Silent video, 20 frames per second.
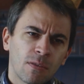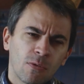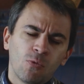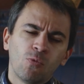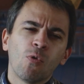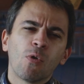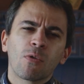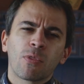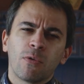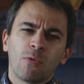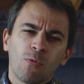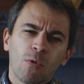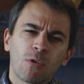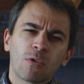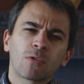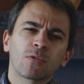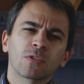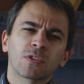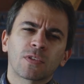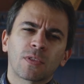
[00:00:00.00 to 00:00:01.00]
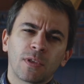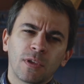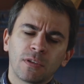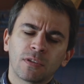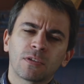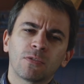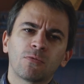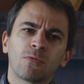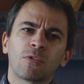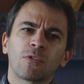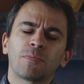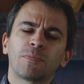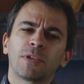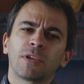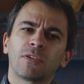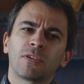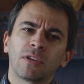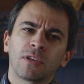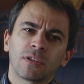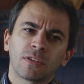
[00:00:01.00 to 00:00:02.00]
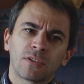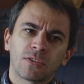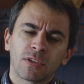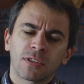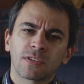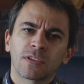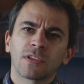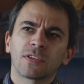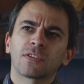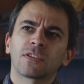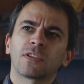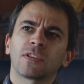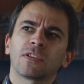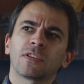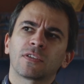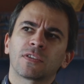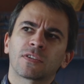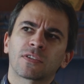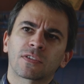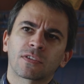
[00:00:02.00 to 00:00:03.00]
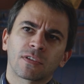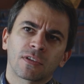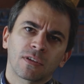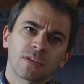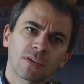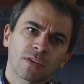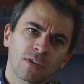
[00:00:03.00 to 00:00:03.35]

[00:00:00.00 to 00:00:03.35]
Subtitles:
wars, the interwar period, resistance,